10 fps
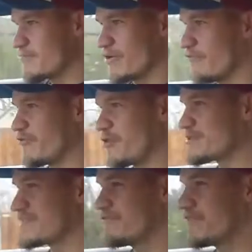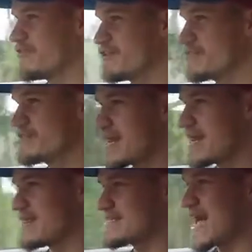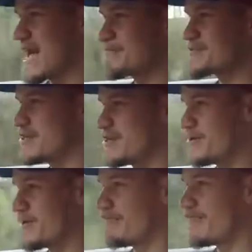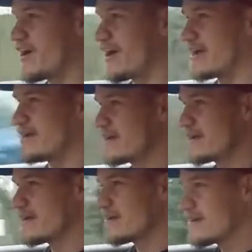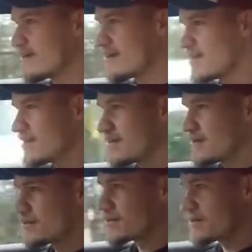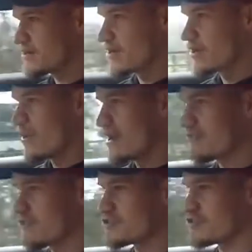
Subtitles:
but 40–50% is absolutely fine. I'm gonna wait for the